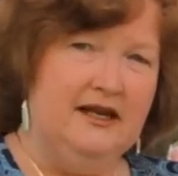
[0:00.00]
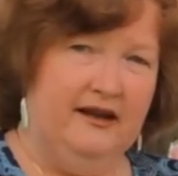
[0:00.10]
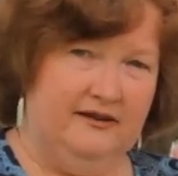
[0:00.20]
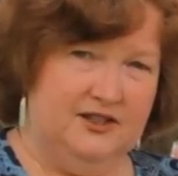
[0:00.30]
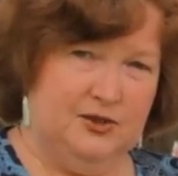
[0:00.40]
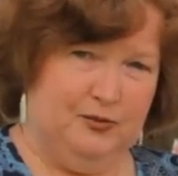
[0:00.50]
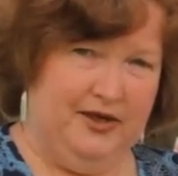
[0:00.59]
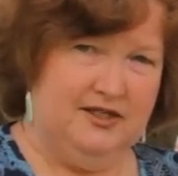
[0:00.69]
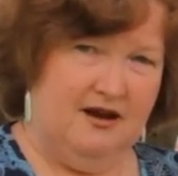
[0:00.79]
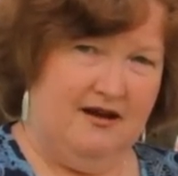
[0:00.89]
In the
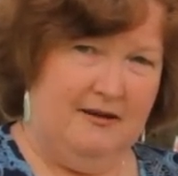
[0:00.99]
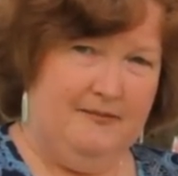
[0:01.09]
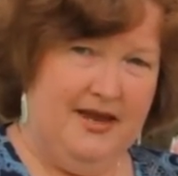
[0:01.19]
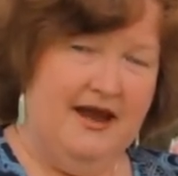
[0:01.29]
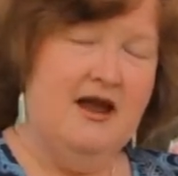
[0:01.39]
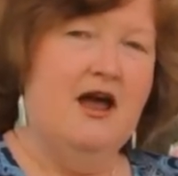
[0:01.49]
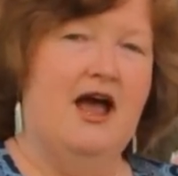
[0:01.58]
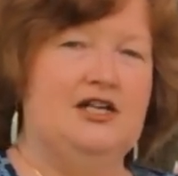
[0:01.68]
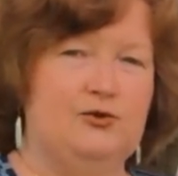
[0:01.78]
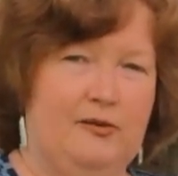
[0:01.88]
springtime,
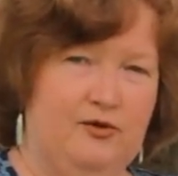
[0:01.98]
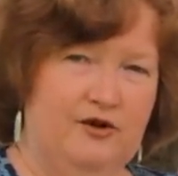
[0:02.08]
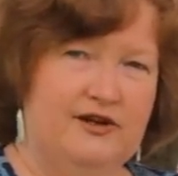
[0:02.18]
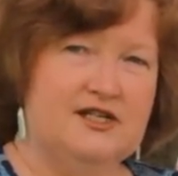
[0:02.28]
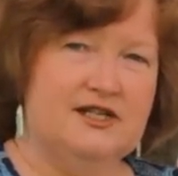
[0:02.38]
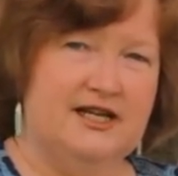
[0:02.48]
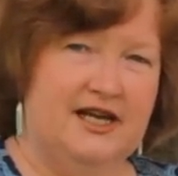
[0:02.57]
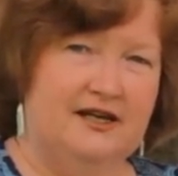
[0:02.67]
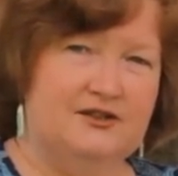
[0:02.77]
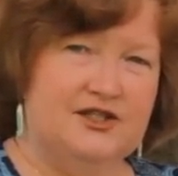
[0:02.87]
as we move into the
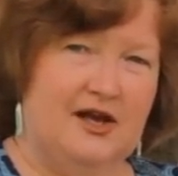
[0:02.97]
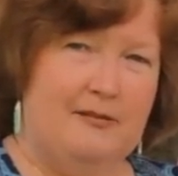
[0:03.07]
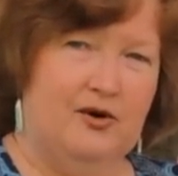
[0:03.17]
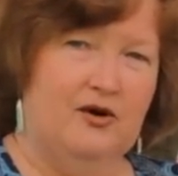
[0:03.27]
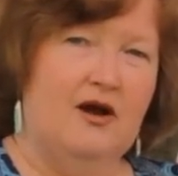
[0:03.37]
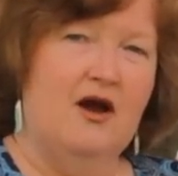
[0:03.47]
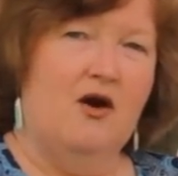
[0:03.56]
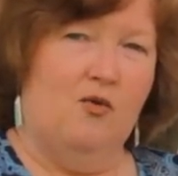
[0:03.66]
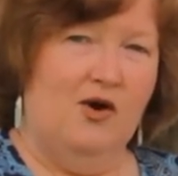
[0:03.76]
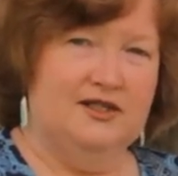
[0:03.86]
heat of summer,
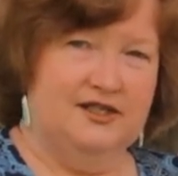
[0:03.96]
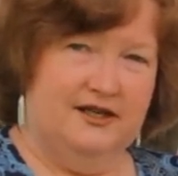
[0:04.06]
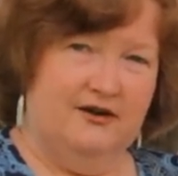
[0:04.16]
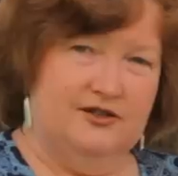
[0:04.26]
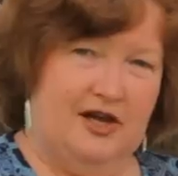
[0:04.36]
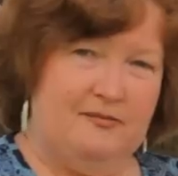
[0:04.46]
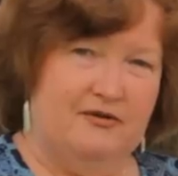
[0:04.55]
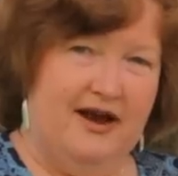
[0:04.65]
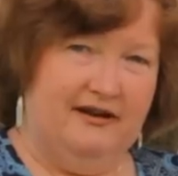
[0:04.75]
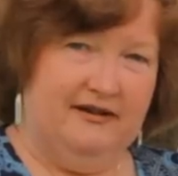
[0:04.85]
once it goes up
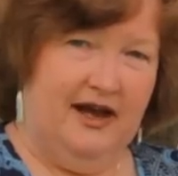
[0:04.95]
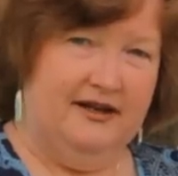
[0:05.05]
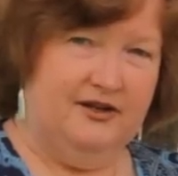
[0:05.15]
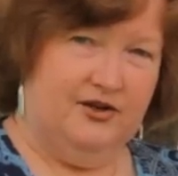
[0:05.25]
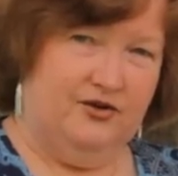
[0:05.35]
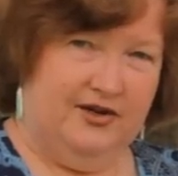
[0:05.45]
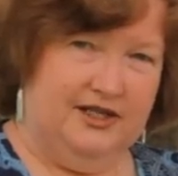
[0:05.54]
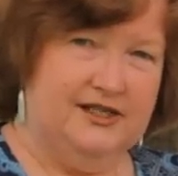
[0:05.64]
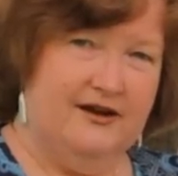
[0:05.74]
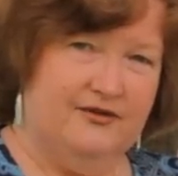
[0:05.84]
around 90
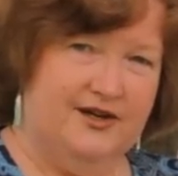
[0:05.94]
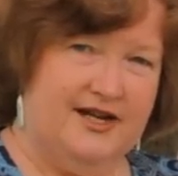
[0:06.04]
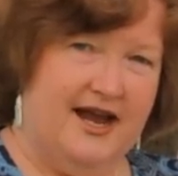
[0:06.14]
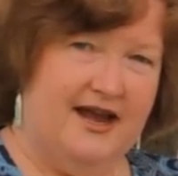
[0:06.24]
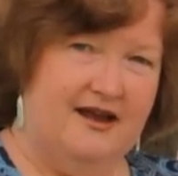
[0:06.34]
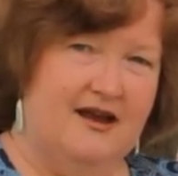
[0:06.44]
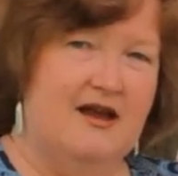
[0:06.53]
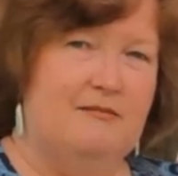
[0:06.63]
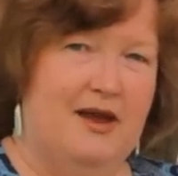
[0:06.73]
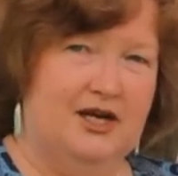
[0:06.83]
degrees every day,
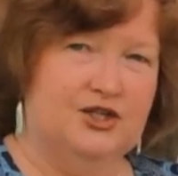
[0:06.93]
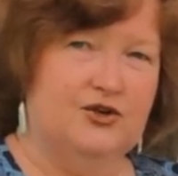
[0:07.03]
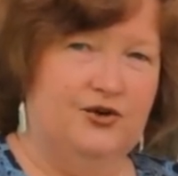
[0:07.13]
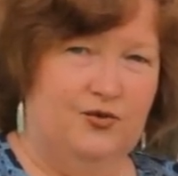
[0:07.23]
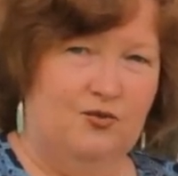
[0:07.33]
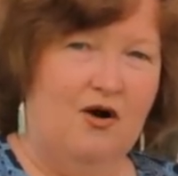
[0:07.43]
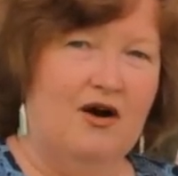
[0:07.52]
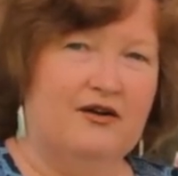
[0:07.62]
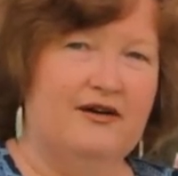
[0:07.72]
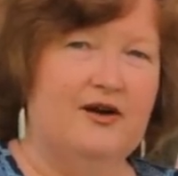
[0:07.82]
make sure you
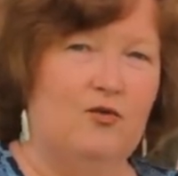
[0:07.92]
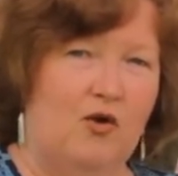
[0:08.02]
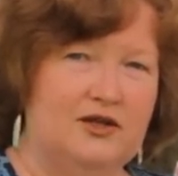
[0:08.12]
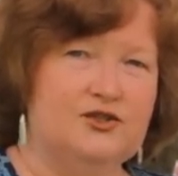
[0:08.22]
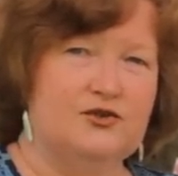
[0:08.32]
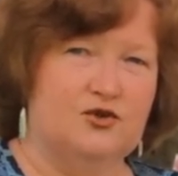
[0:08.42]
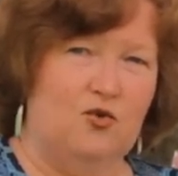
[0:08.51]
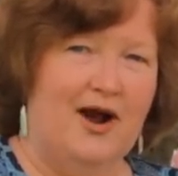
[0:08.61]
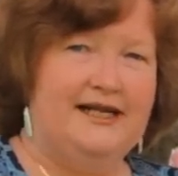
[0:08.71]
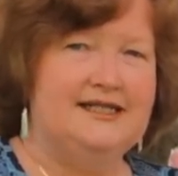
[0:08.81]
water it once or
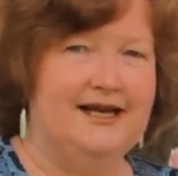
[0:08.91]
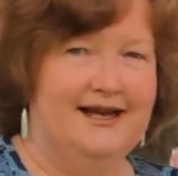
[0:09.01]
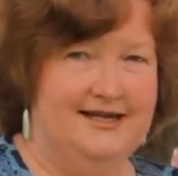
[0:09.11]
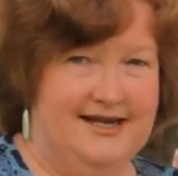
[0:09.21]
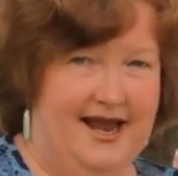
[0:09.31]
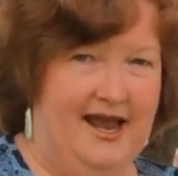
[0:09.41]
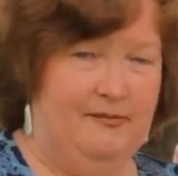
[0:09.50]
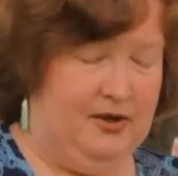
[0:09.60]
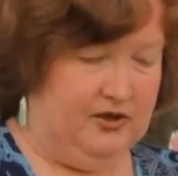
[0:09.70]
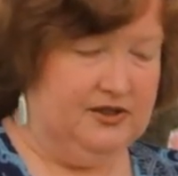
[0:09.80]
twice a
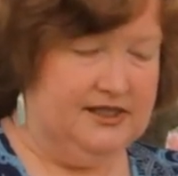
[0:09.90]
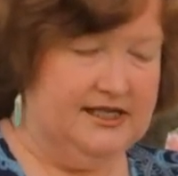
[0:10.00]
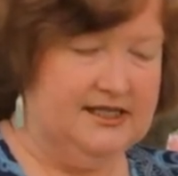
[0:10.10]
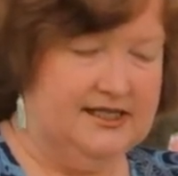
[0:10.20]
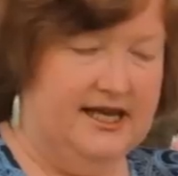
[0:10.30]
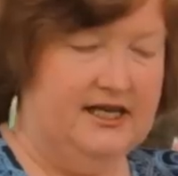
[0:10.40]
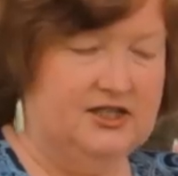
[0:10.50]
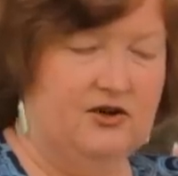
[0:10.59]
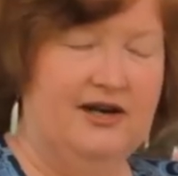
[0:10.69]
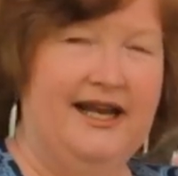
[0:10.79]
day, because this thing
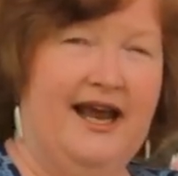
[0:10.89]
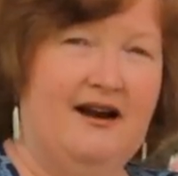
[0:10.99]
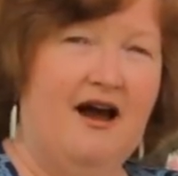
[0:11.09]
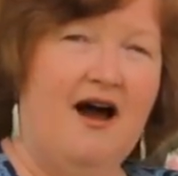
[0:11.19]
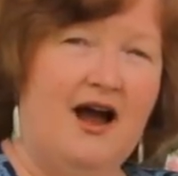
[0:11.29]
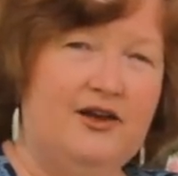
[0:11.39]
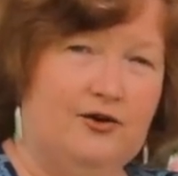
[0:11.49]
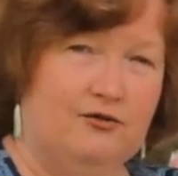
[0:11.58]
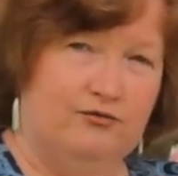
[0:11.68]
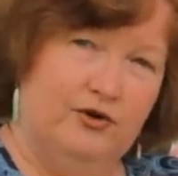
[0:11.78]
is going to get hot,
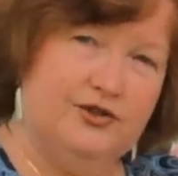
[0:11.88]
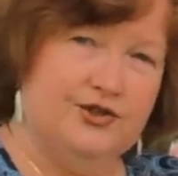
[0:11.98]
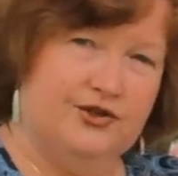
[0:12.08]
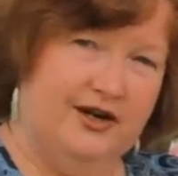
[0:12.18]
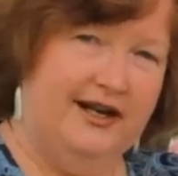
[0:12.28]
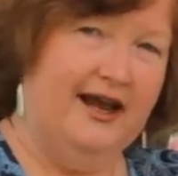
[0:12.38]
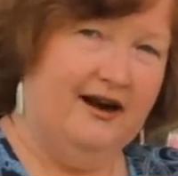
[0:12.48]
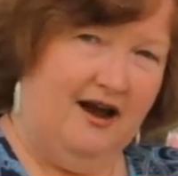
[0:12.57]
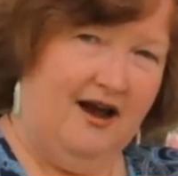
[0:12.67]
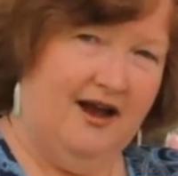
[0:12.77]
your roots are going to
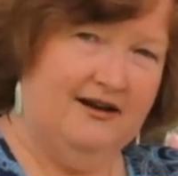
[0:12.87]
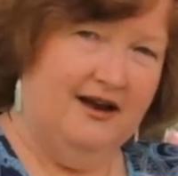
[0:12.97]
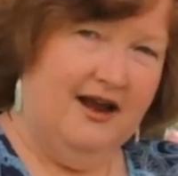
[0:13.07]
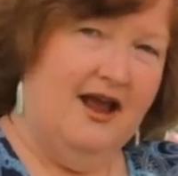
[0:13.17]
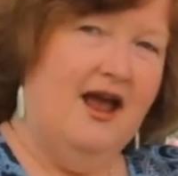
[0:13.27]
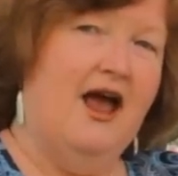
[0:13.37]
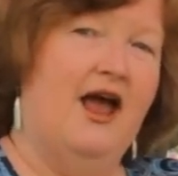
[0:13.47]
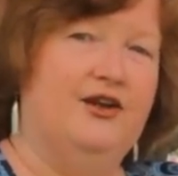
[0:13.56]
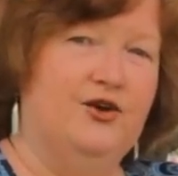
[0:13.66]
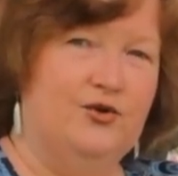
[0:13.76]
get hot,
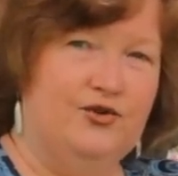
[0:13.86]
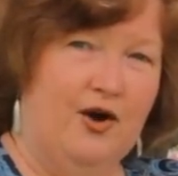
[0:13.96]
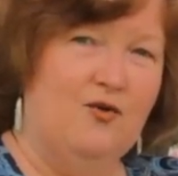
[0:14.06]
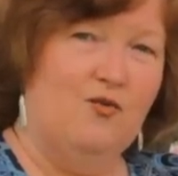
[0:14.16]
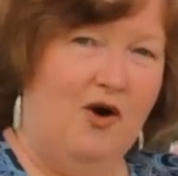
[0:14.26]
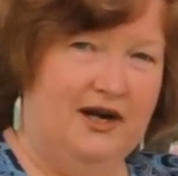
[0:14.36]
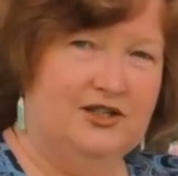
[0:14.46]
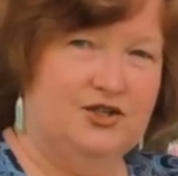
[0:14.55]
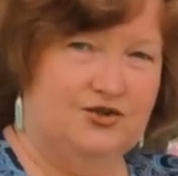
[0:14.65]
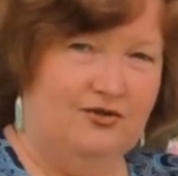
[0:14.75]
and you don't want
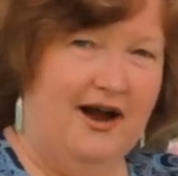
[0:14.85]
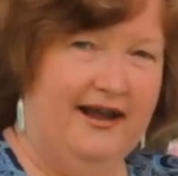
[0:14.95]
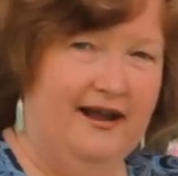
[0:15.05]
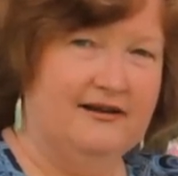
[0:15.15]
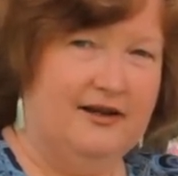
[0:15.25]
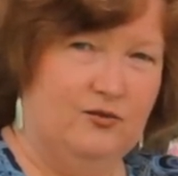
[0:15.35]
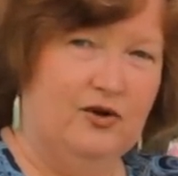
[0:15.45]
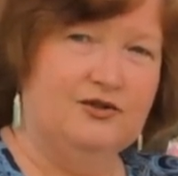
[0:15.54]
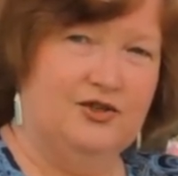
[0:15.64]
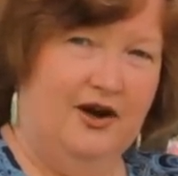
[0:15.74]
it to dry out and
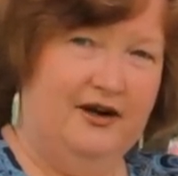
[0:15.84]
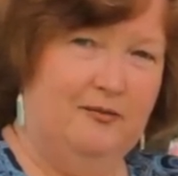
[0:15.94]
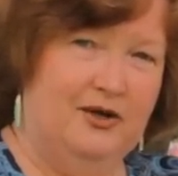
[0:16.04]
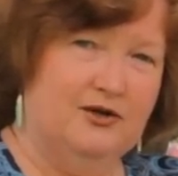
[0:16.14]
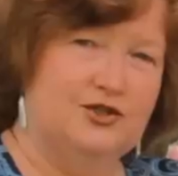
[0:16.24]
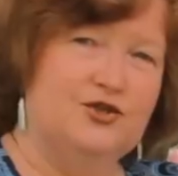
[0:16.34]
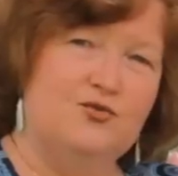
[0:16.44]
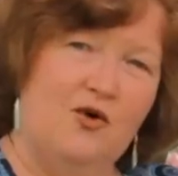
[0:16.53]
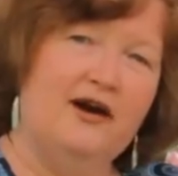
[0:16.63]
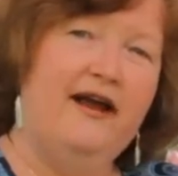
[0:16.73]
wilt on you, because you
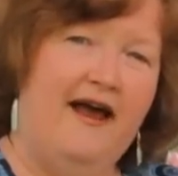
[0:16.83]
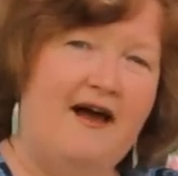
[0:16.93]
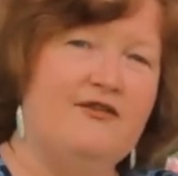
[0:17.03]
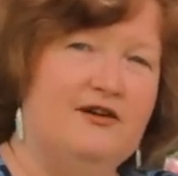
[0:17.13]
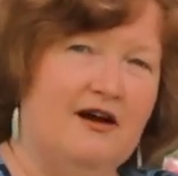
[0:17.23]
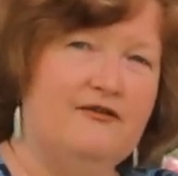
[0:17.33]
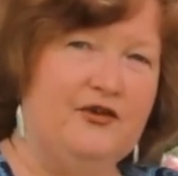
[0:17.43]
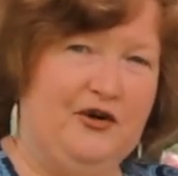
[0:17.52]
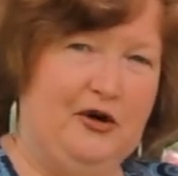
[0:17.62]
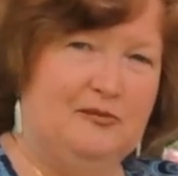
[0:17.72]
want to have
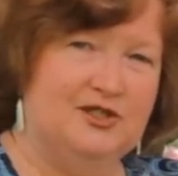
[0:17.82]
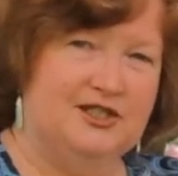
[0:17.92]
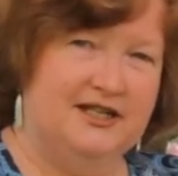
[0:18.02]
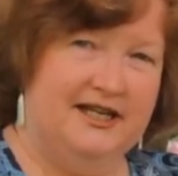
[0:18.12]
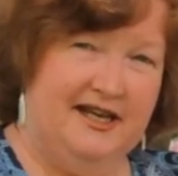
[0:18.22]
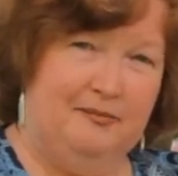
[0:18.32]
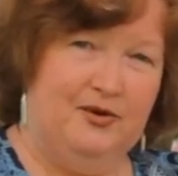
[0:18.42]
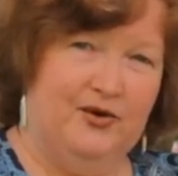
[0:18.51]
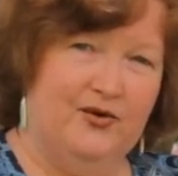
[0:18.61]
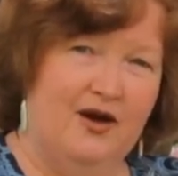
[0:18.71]
enough herbs to
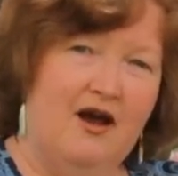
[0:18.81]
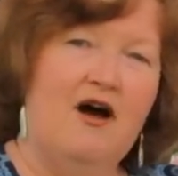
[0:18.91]
keep you